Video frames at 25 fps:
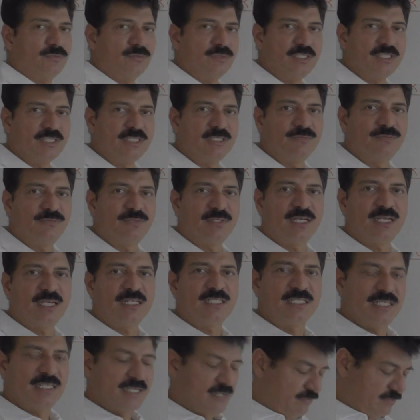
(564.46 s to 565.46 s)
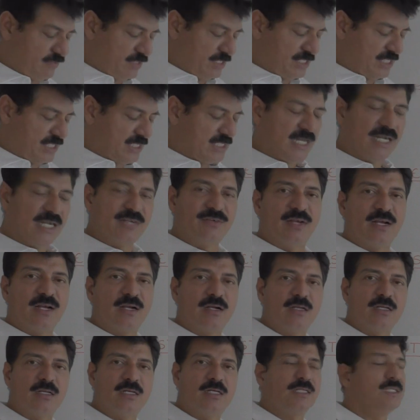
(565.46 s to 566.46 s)
this is the first definition that we have
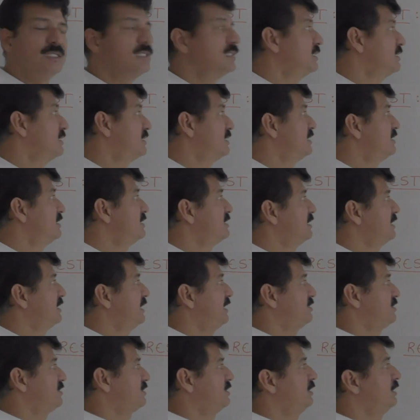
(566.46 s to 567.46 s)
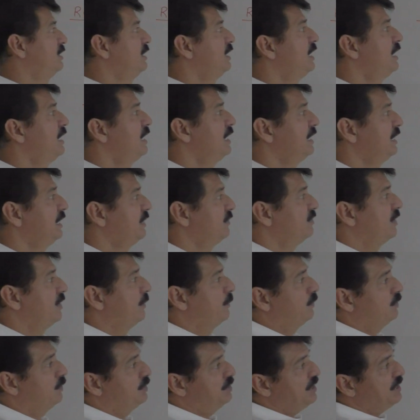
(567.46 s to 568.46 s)
to learn in this is rest. If the
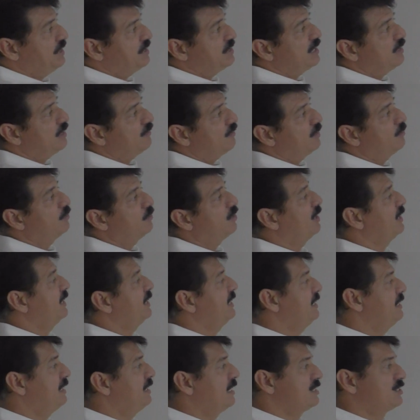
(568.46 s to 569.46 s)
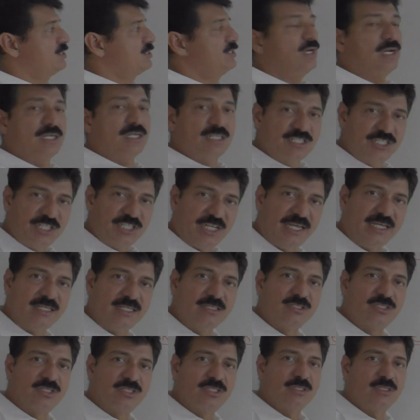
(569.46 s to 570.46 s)
position of a body does not
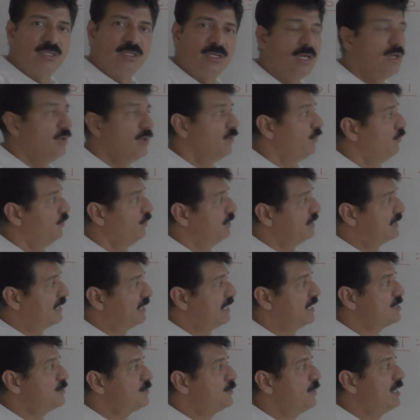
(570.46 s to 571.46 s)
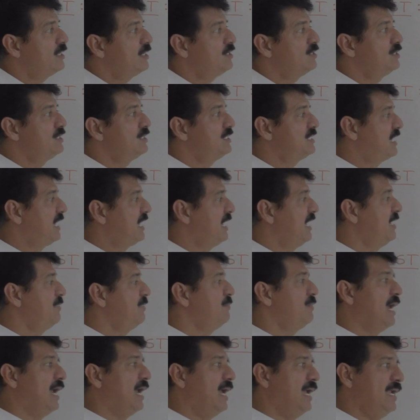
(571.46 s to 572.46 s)
change with respect to
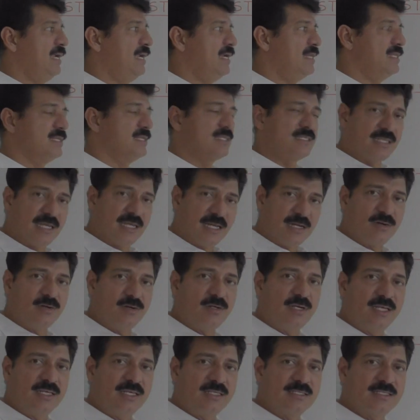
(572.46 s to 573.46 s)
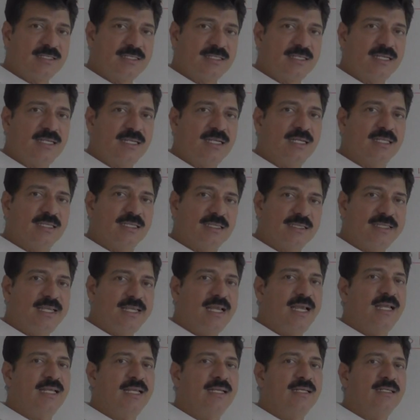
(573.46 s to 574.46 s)
time and the surroundings,
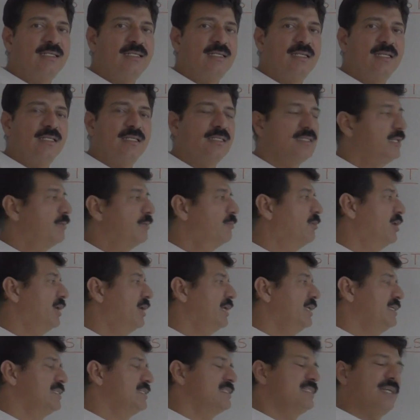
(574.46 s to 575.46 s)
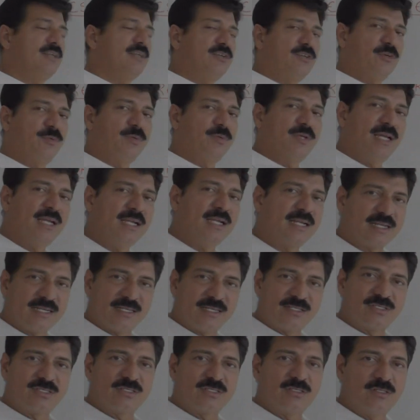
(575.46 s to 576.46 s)
then the body is said to be at
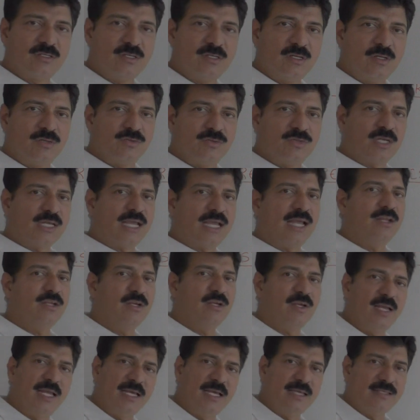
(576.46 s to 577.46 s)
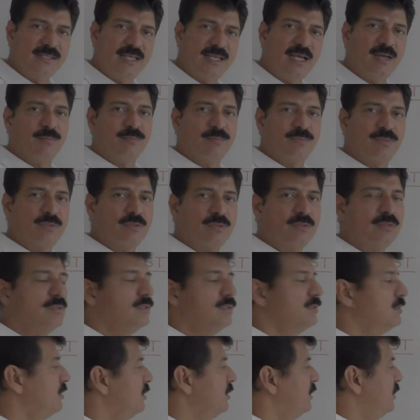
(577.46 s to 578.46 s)
rest. So, can you give an example?
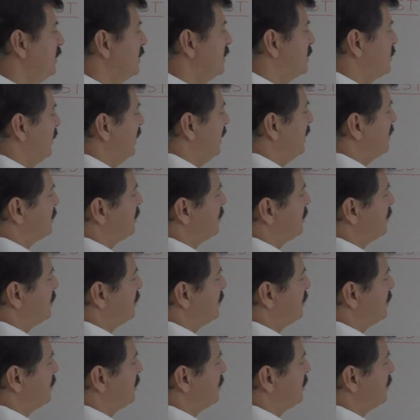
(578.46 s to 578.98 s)
It's very